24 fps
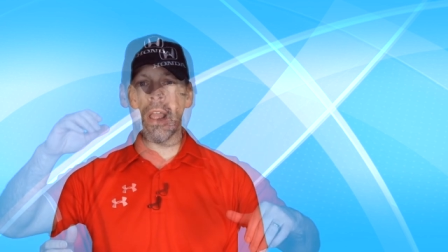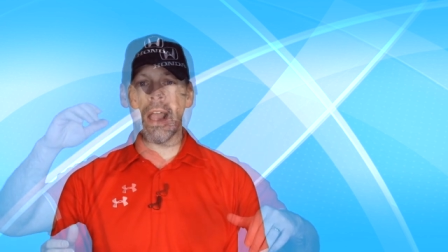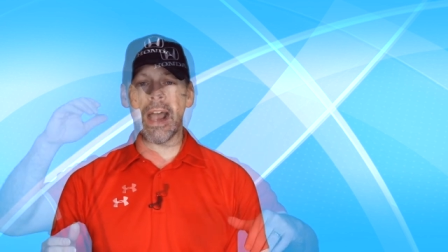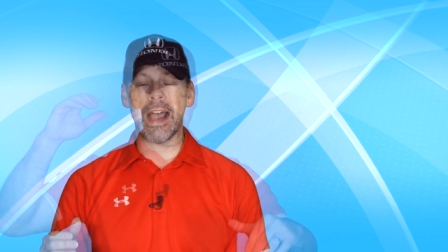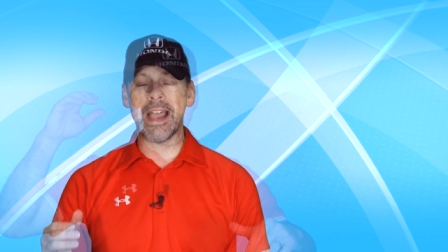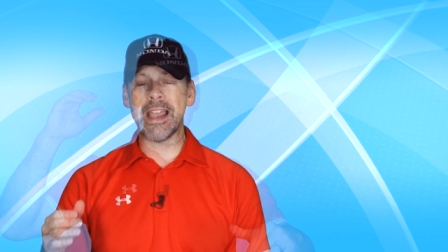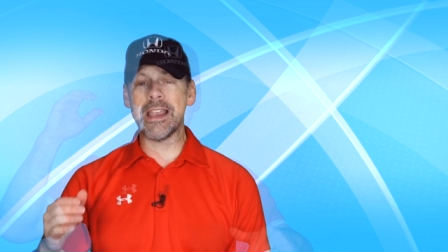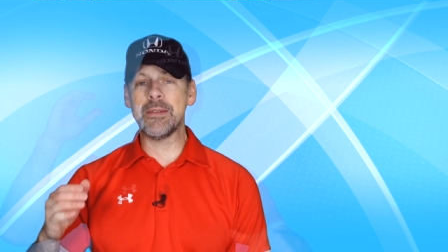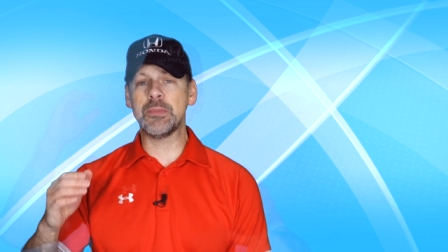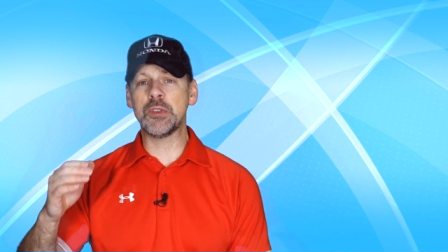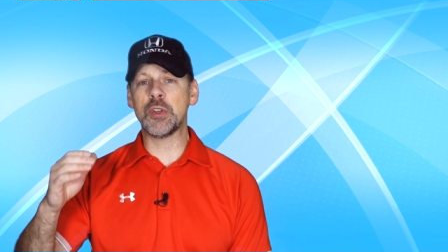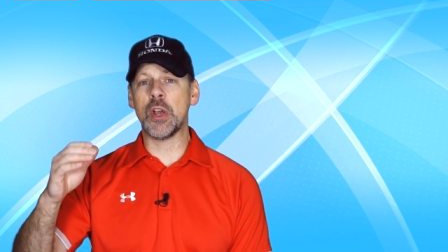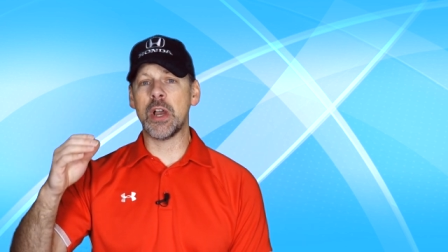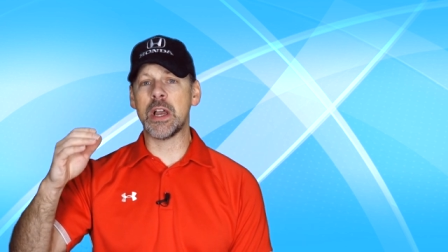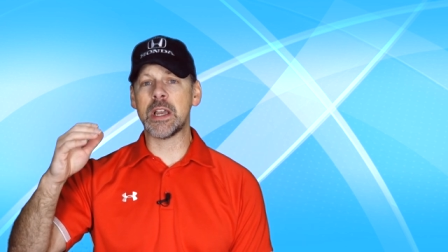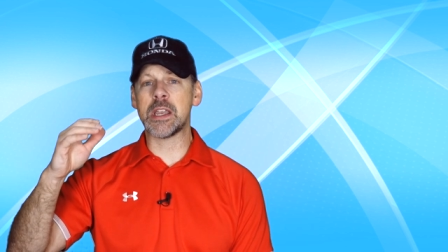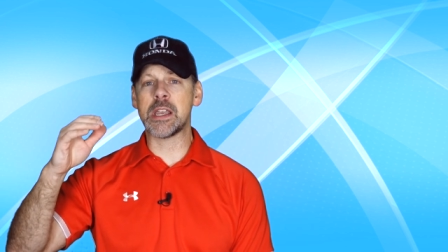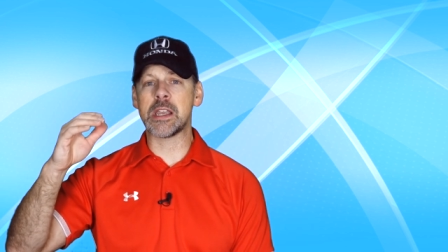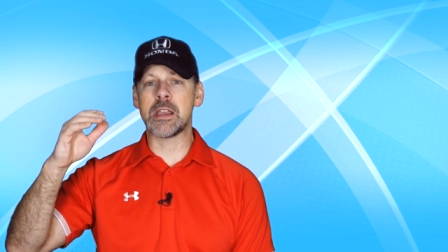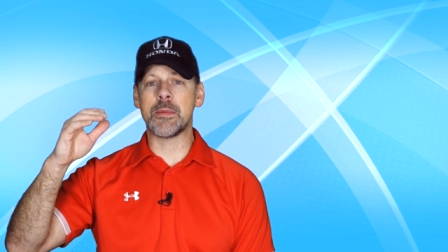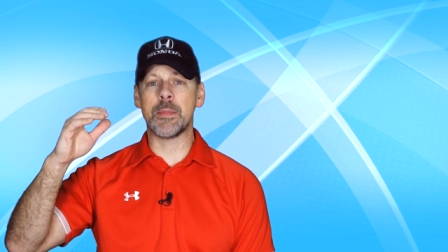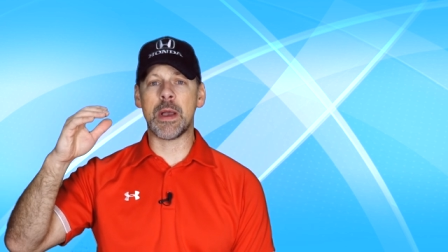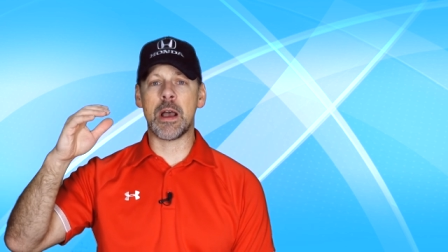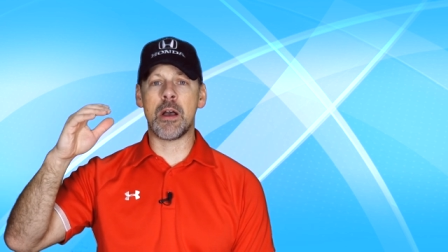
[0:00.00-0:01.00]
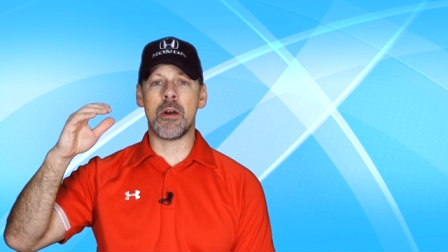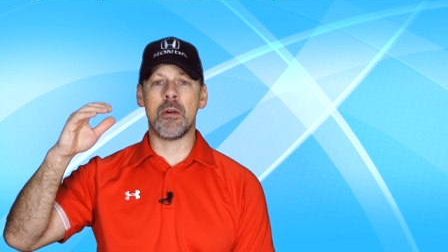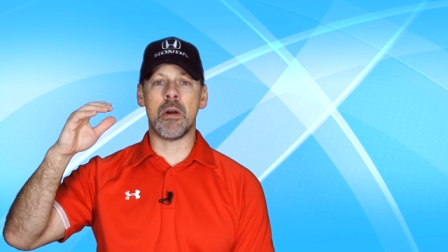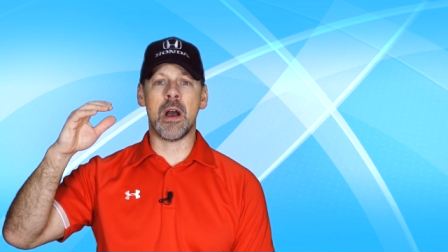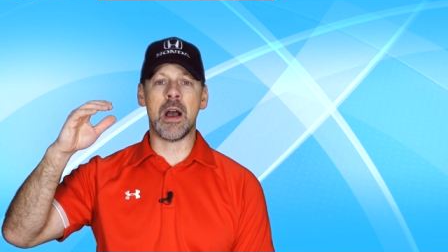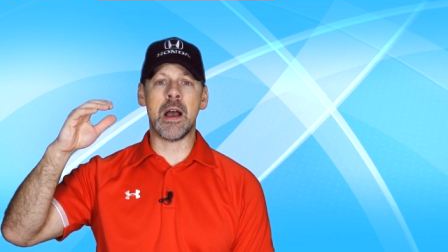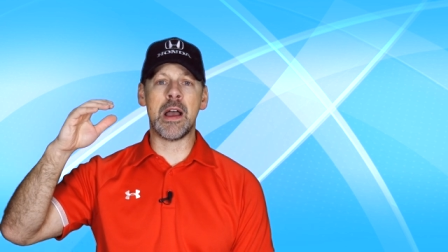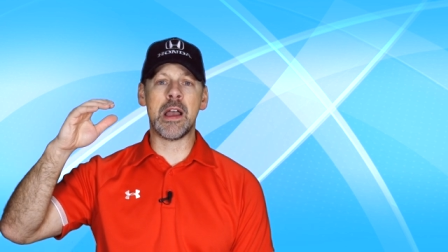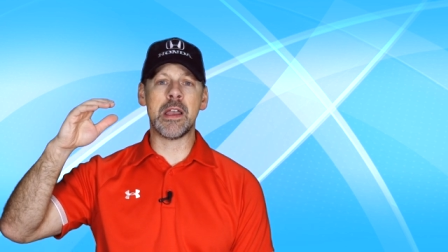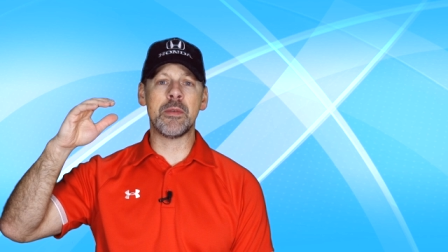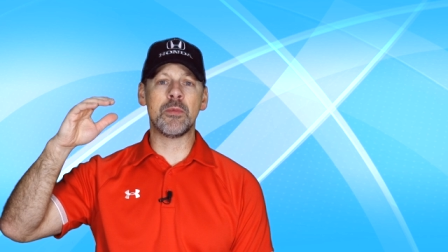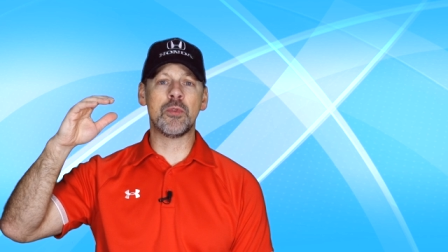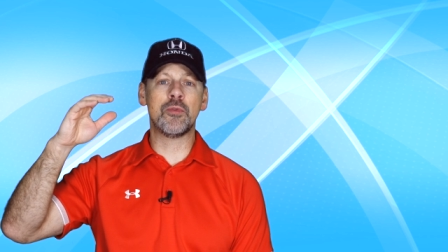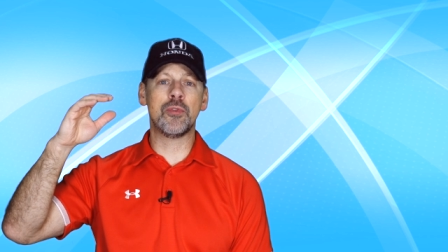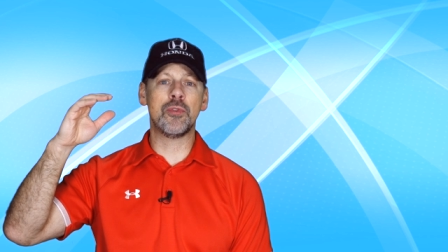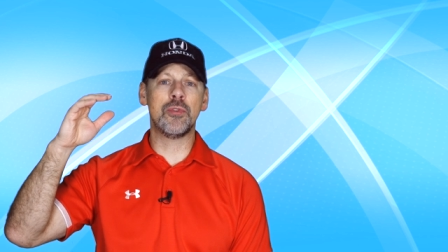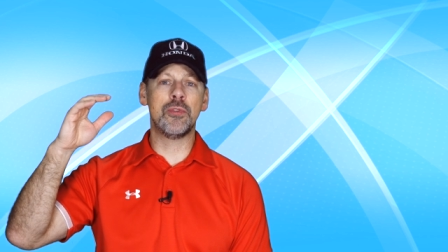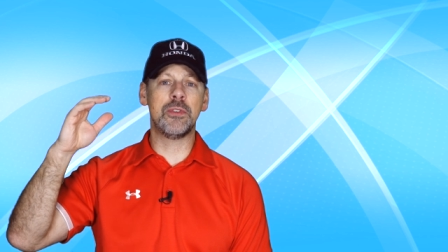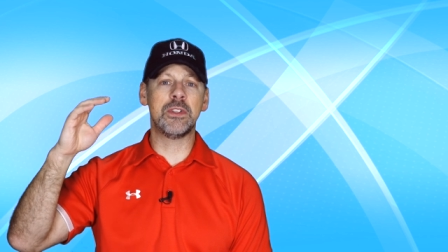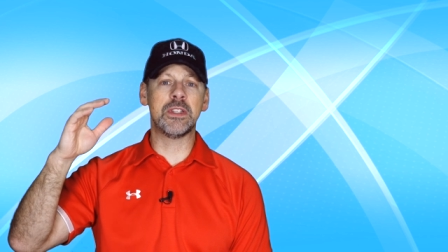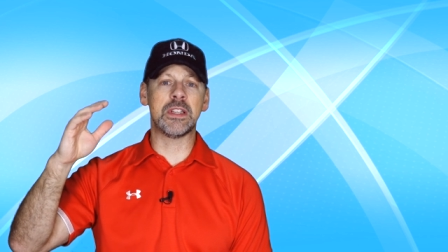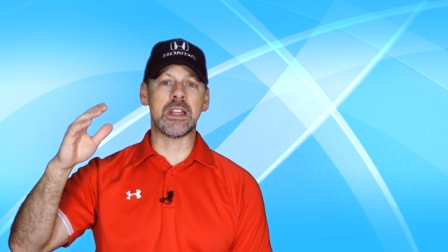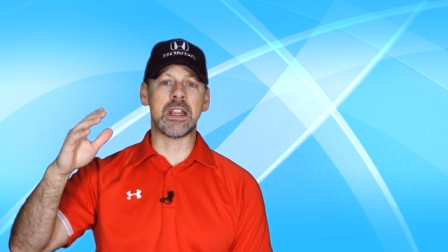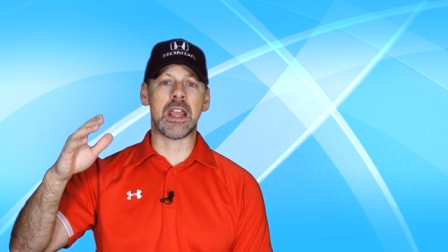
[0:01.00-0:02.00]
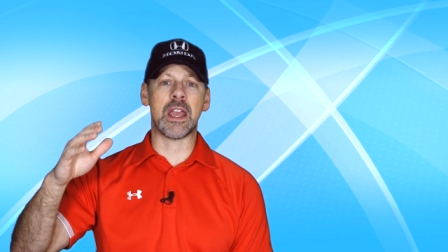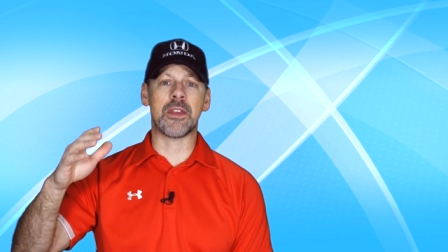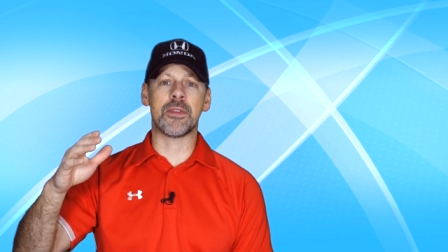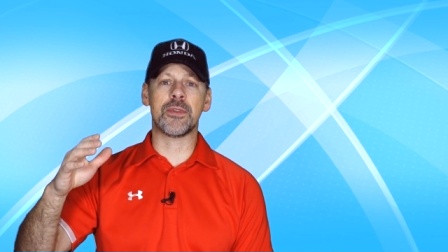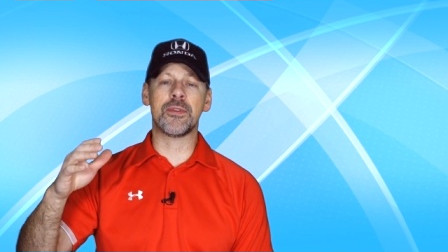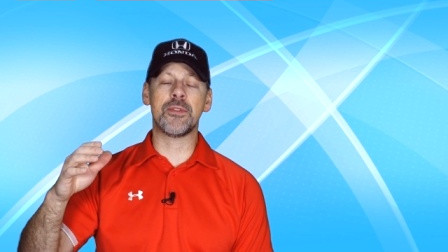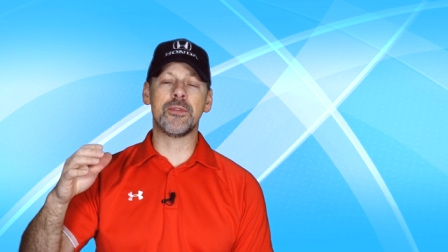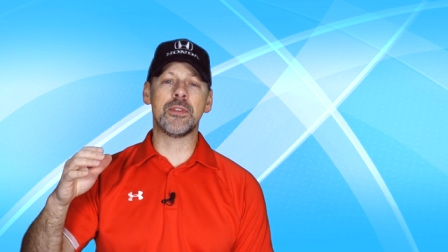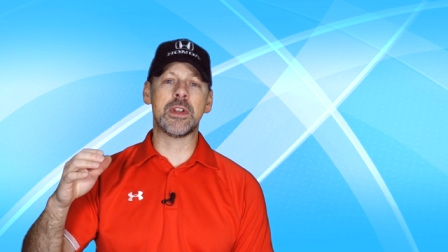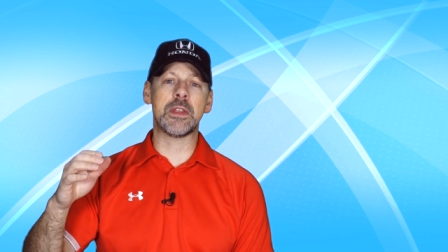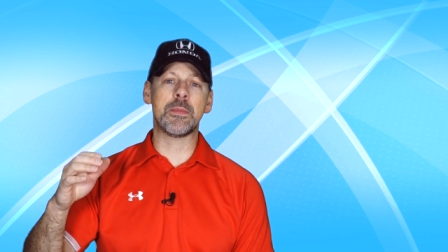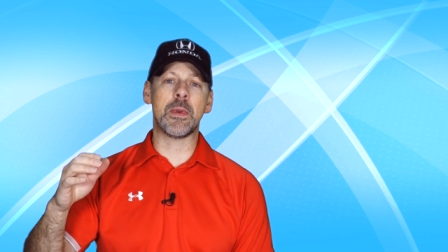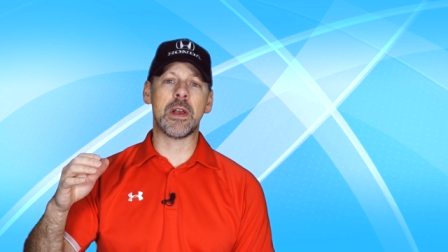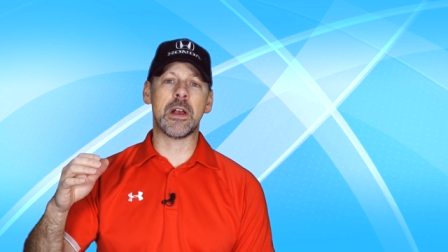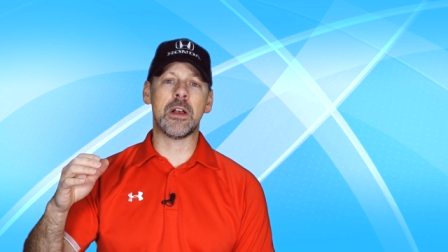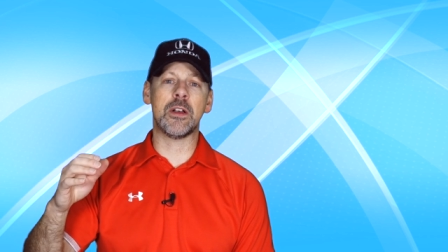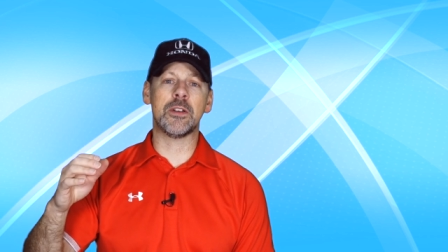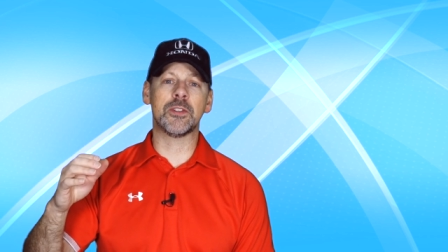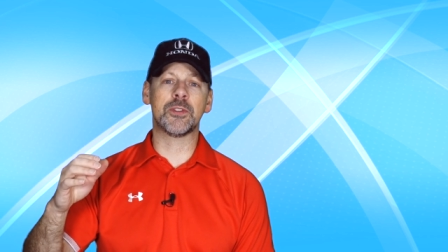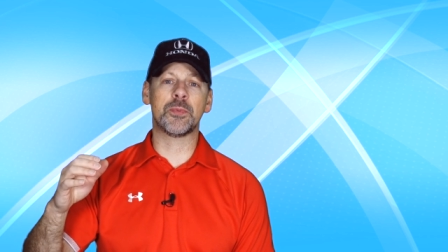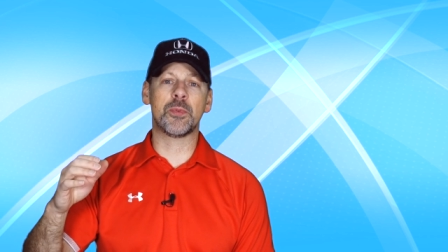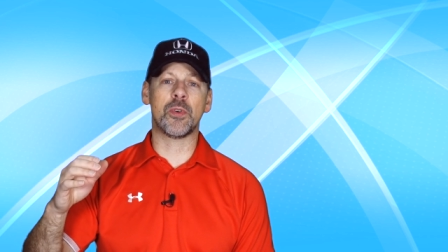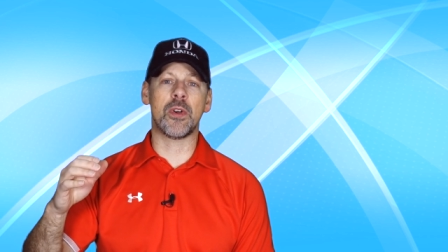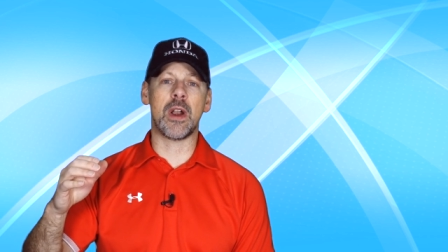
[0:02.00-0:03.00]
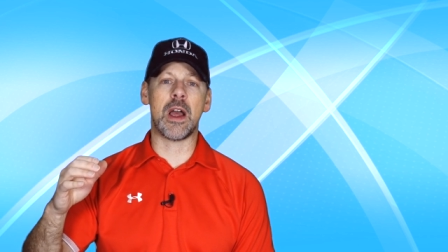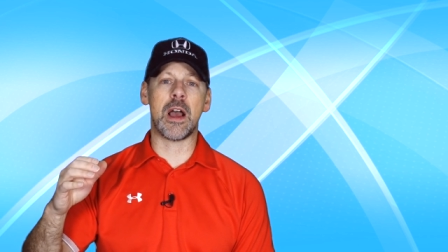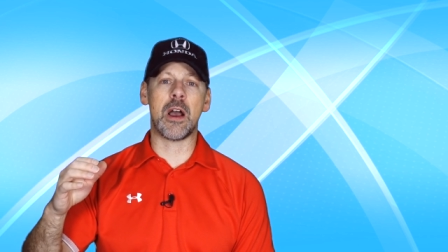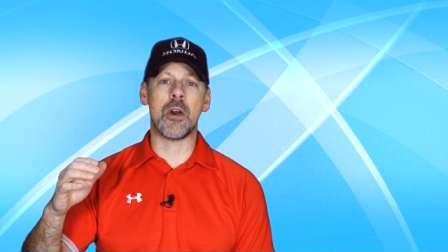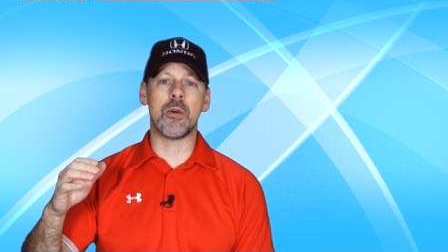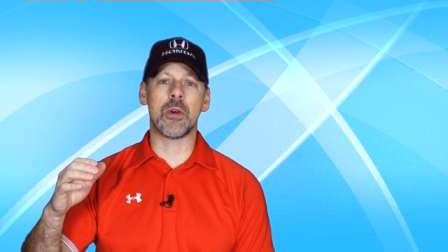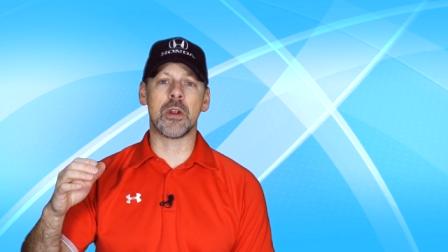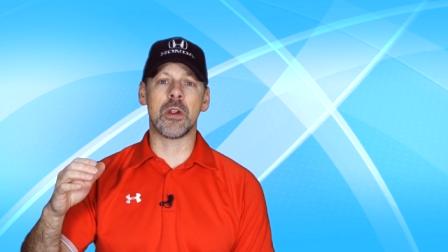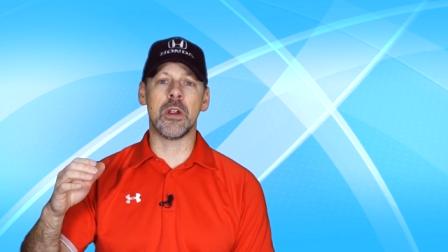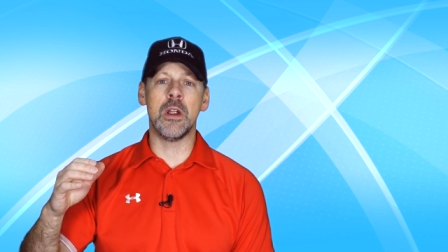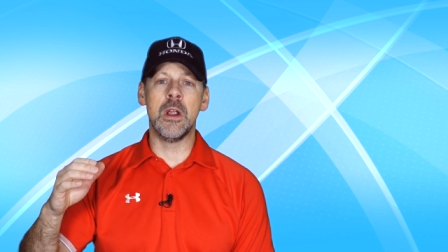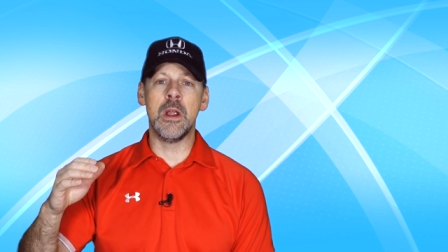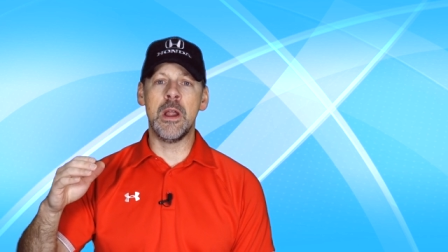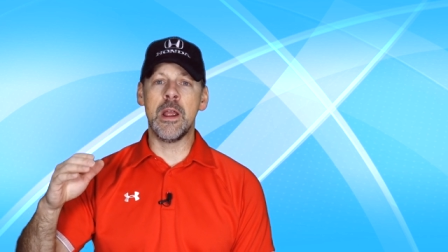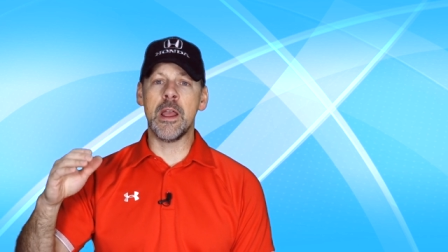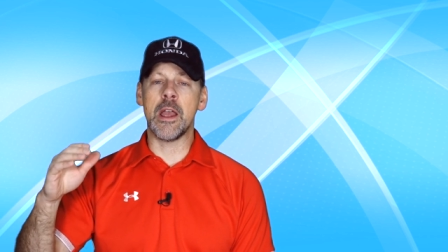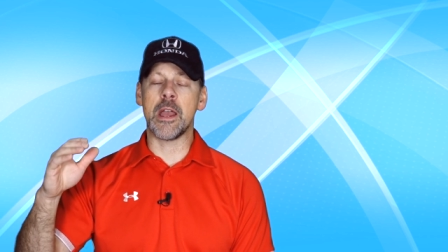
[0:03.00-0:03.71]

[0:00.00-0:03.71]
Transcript: I am talking about I'm cruising at 30 miles per hour